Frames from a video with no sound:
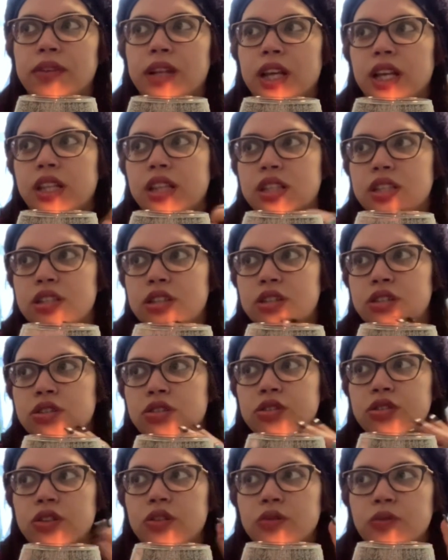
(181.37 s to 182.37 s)
like this
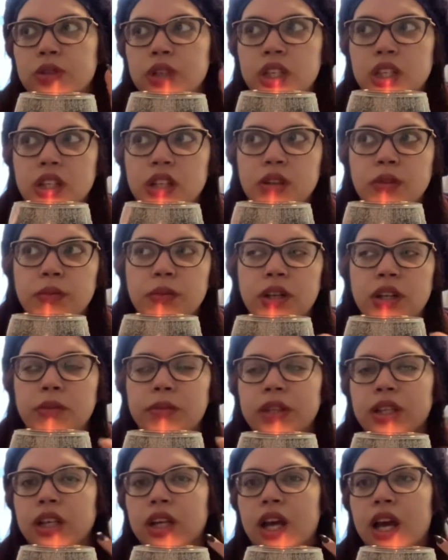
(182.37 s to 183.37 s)
scream
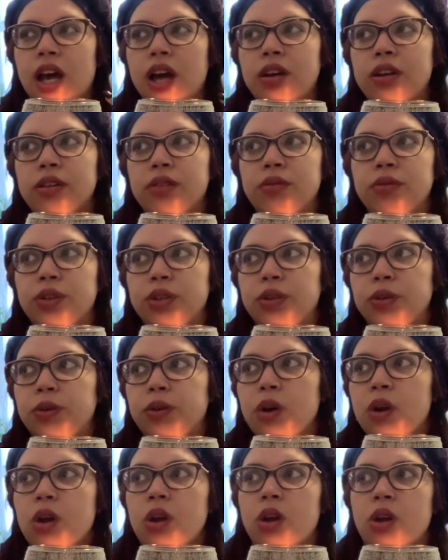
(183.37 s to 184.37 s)
coming out of
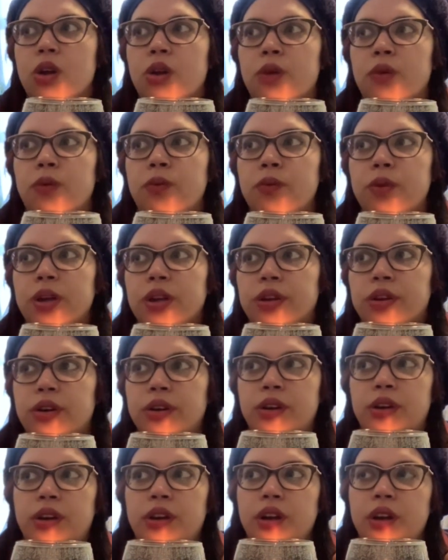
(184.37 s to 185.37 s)
you
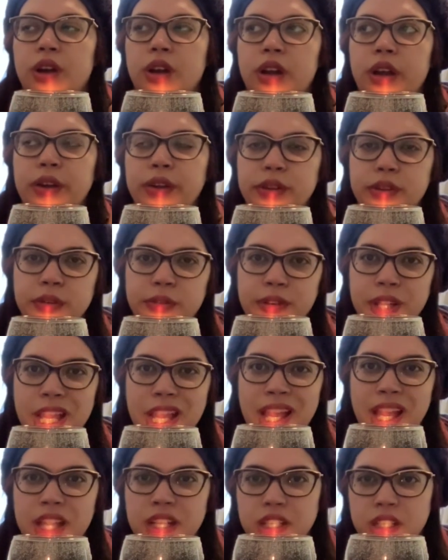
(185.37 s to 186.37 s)
where uh, you've
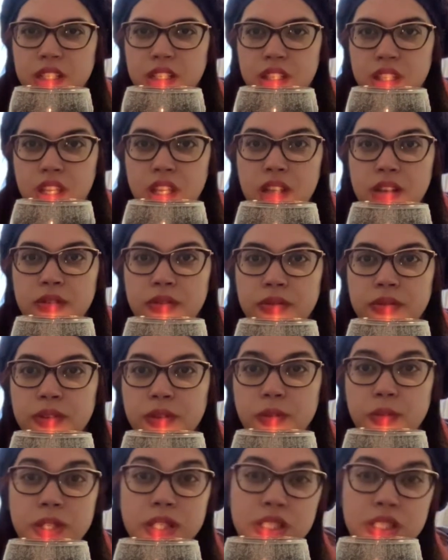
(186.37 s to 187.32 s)
had enough with